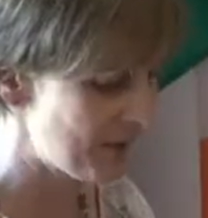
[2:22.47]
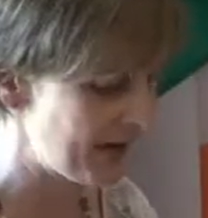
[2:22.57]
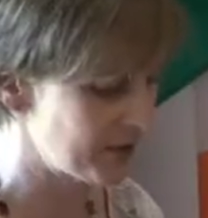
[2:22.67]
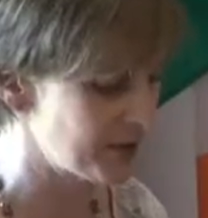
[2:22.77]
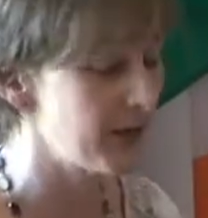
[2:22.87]

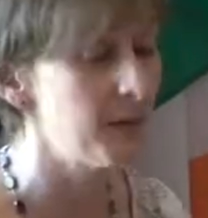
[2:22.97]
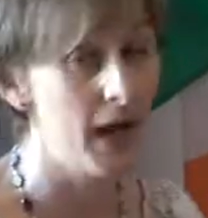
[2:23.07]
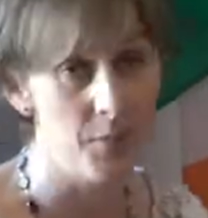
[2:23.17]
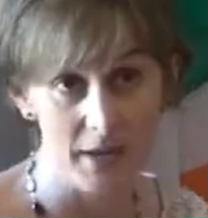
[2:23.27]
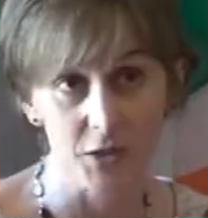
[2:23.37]
about and
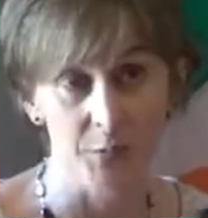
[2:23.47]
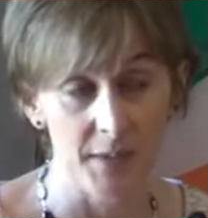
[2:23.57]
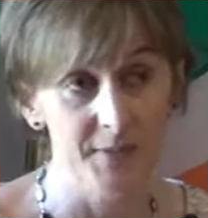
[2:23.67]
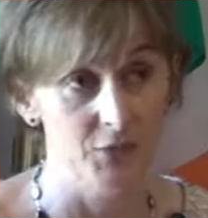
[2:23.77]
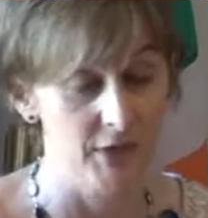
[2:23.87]
how better
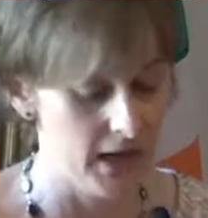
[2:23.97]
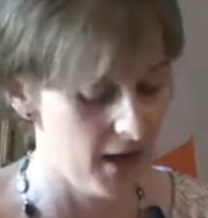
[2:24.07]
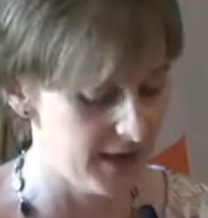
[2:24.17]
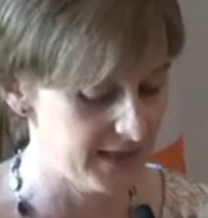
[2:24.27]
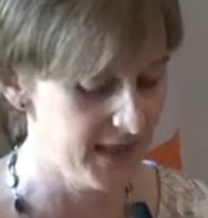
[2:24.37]
perhaps to
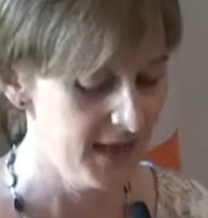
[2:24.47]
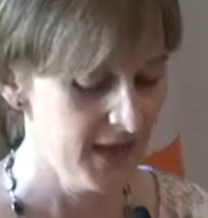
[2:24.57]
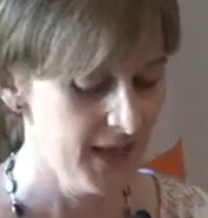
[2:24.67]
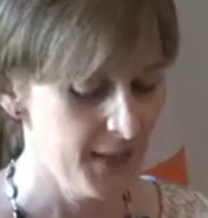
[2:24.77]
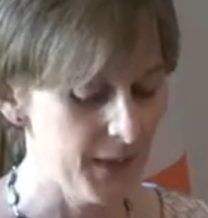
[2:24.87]
realise
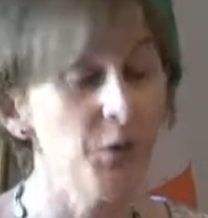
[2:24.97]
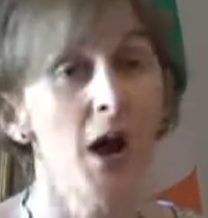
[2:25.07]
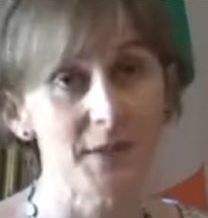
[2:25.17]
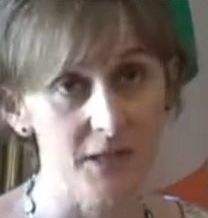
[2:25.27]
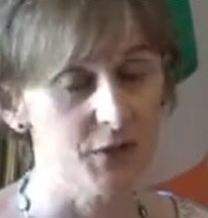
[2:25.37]
the
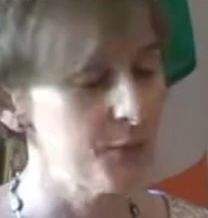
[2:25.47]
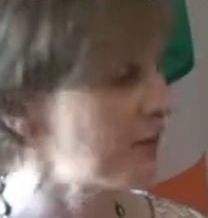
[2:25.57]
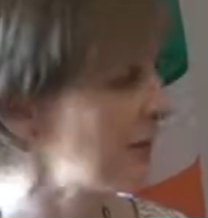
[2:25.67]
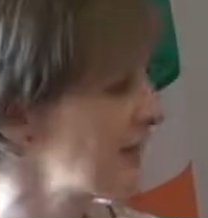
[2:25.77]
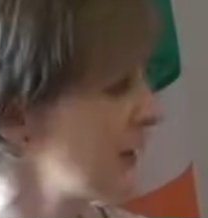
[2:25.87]
promise of
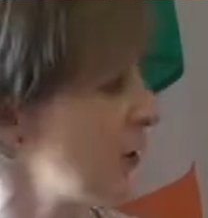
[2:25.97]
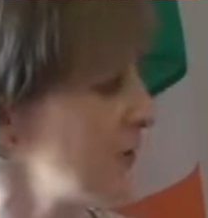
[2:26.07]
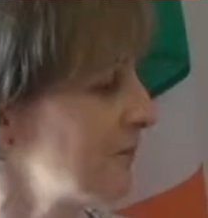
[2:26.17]
human rights law.